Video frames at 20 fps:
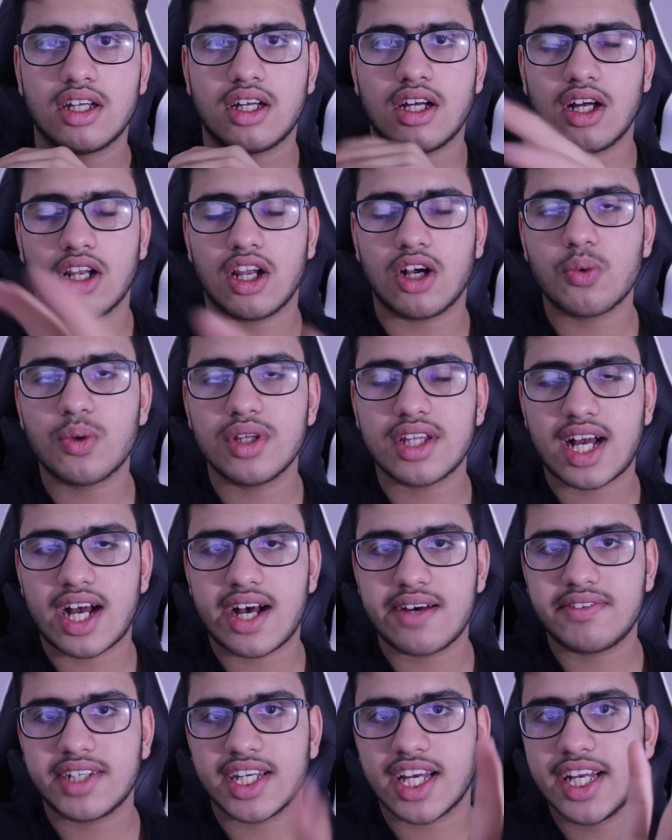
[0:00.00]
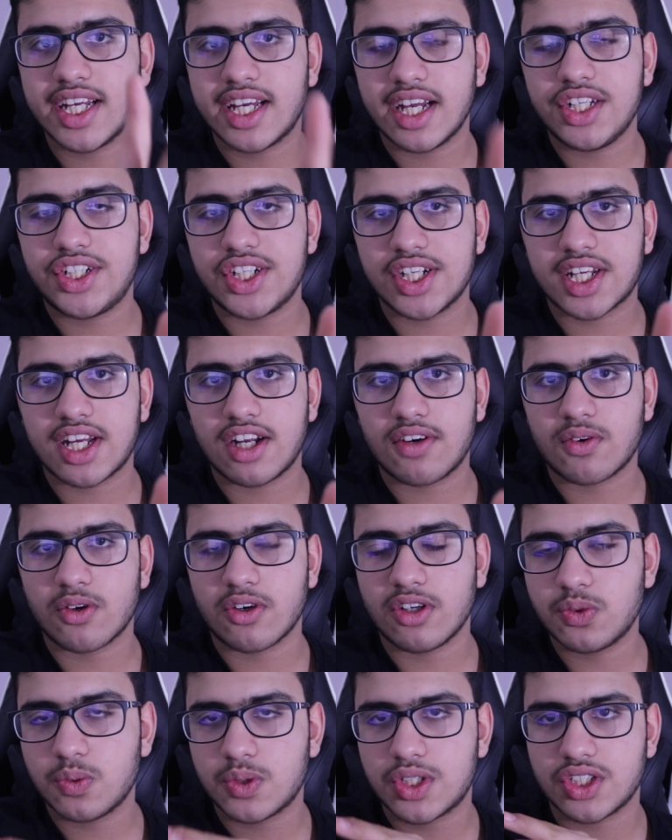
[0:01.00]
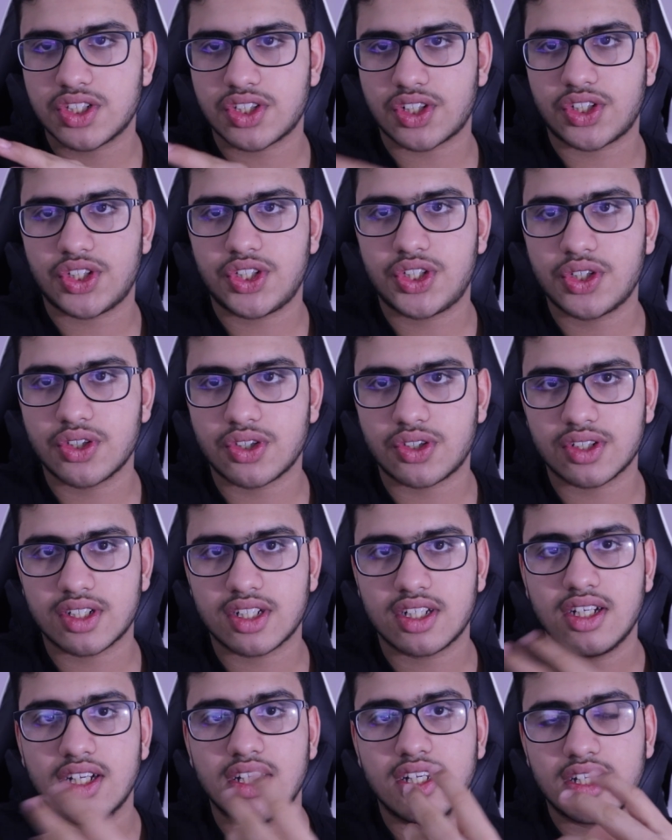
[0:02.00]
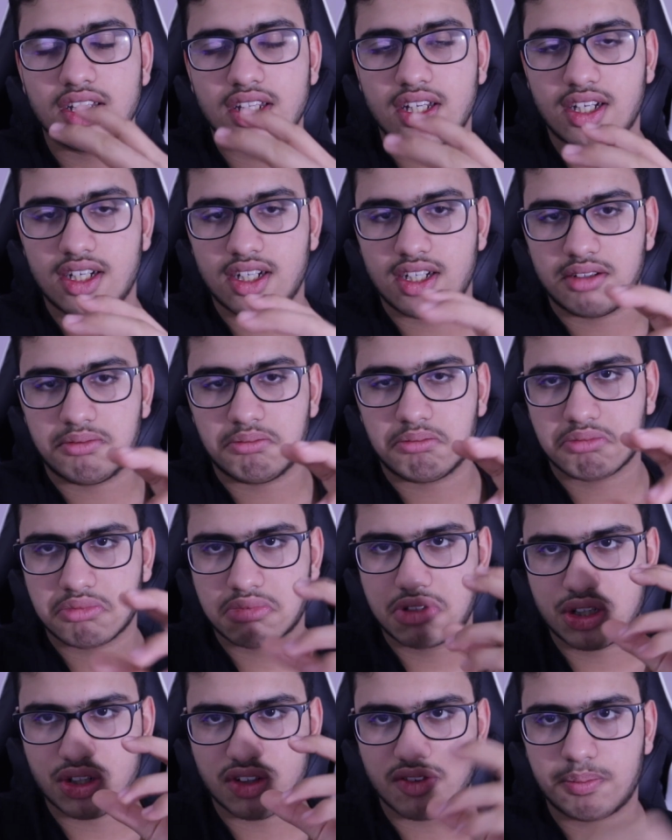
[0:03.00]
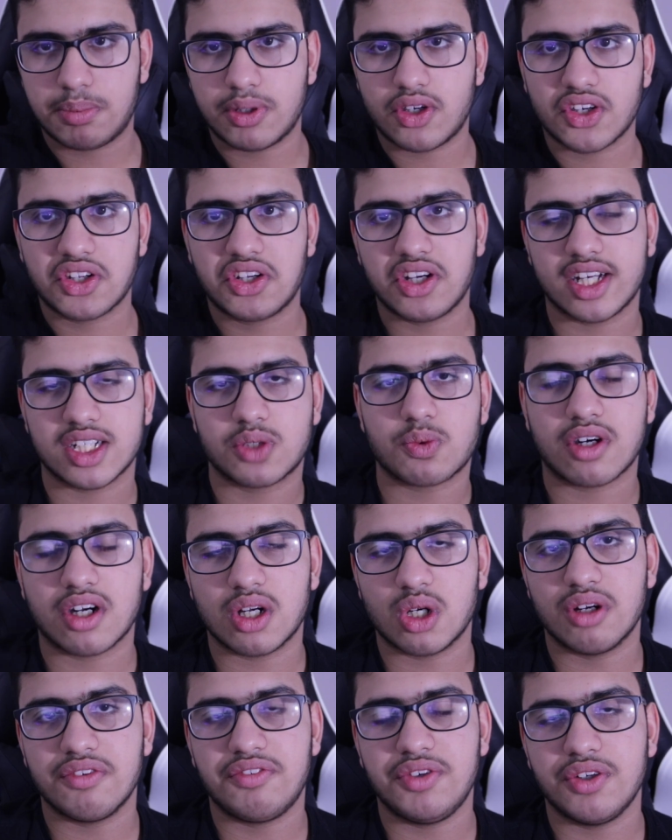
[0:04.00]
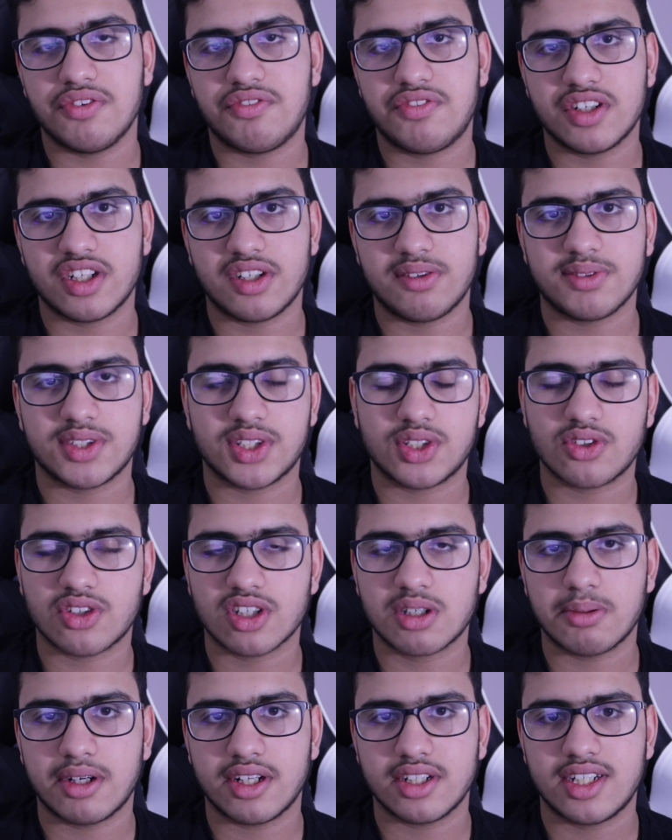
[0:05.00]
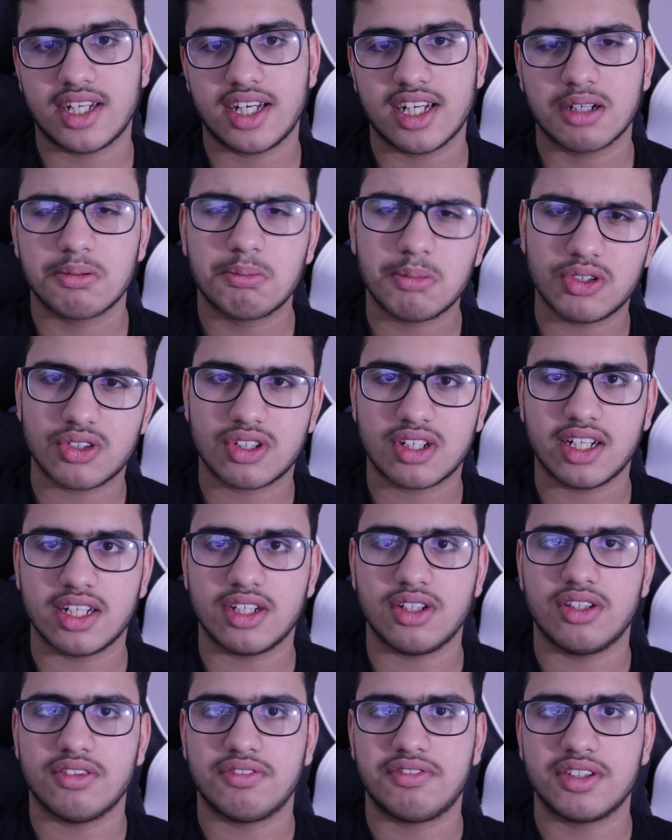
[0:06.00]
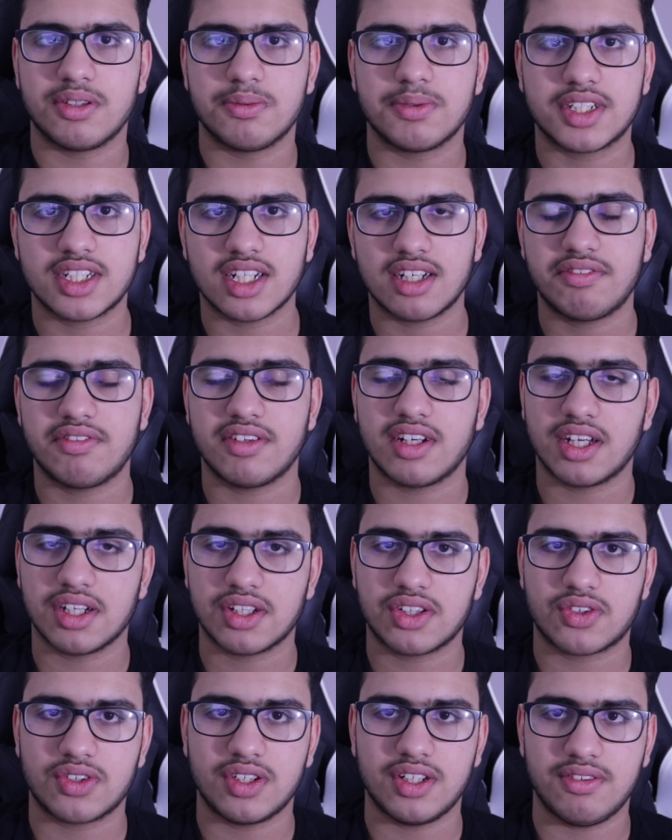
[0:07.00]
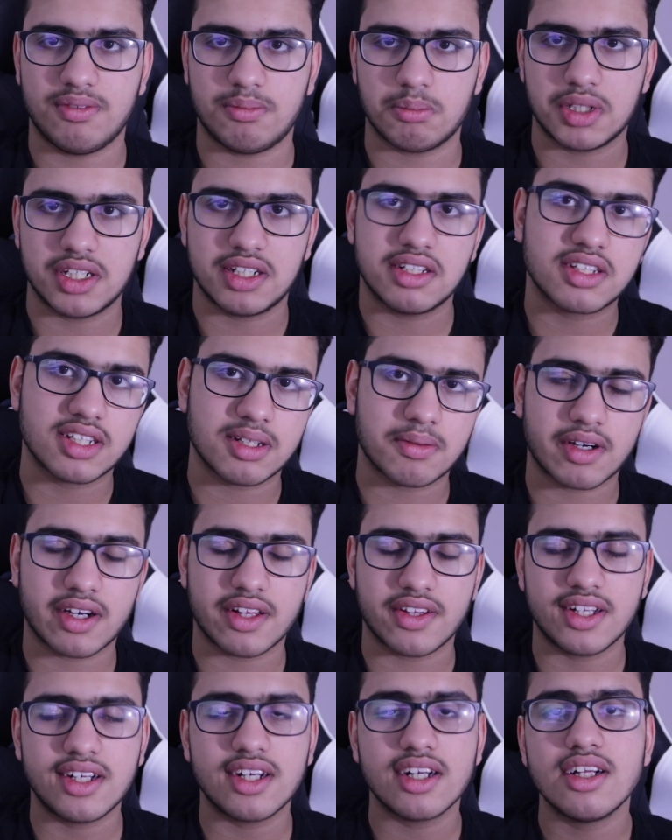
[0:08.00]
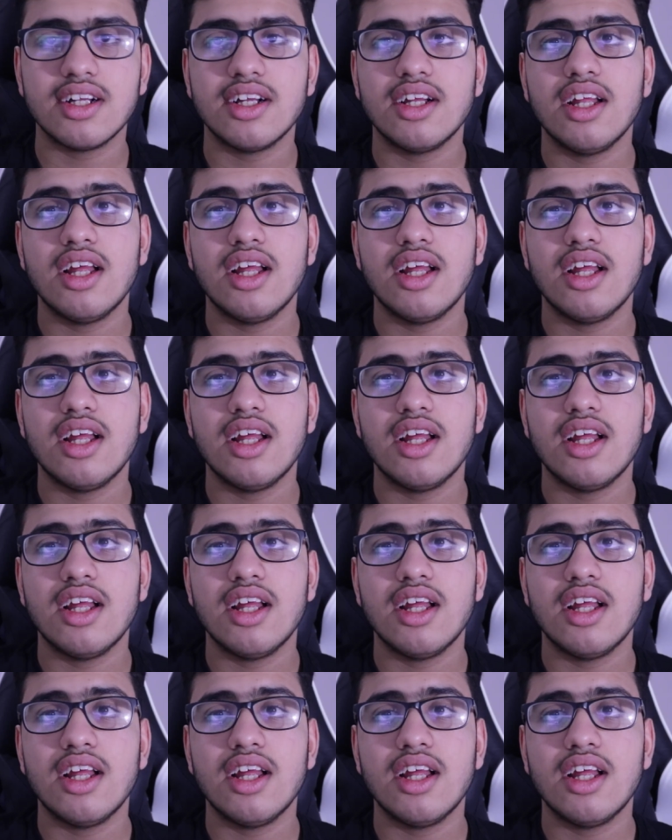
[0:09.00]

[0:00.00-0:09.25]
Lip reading: Along with having AKJK Rules, which is a short sort of podcast where I review films and talk about tech. Mostly I do the film stuff in 3 minutes, something like that.